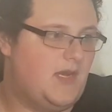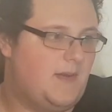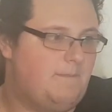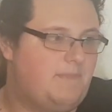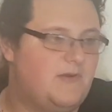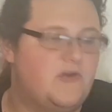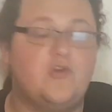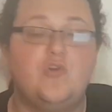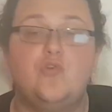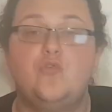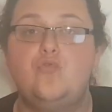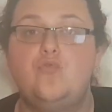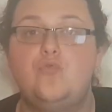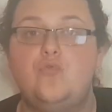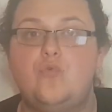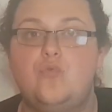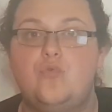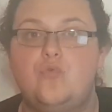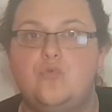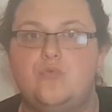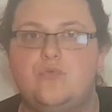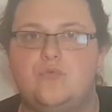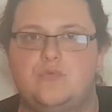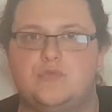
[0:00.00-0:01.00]
but
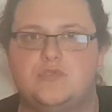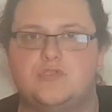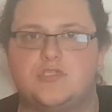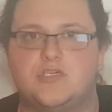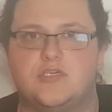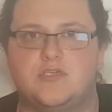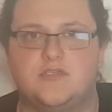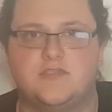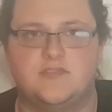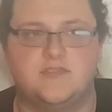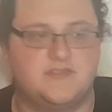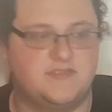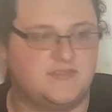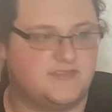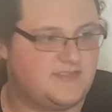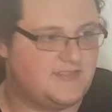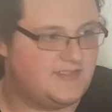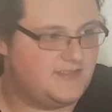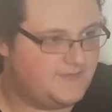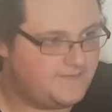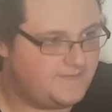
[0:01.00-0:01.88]
illusions.